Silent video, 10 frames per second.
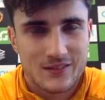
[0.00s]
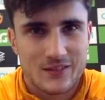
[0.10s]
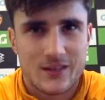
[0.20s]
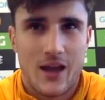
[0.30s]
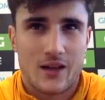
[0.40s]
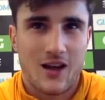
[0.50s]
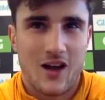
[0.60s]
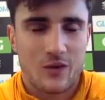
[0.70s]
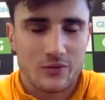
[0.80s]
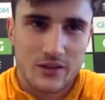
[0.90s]
Yeah,
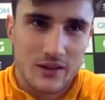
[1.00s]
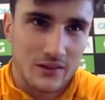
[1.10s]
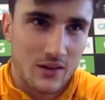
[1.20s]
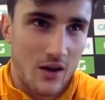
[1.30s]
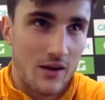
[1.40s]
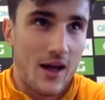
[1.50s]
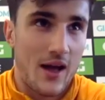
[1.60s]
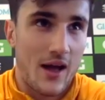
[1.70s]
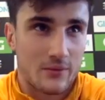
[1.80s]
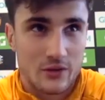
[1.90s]
no, obviously, like
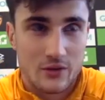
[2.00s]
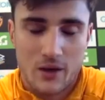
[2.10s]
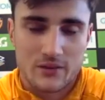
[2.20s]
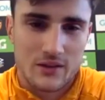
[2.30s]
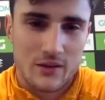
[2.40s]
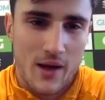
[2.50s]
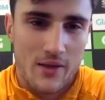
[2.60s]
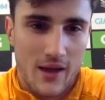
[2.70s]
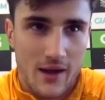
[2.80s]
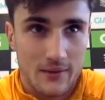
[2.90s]
absolutely buzzing about
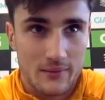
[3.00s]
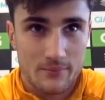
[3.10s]
that.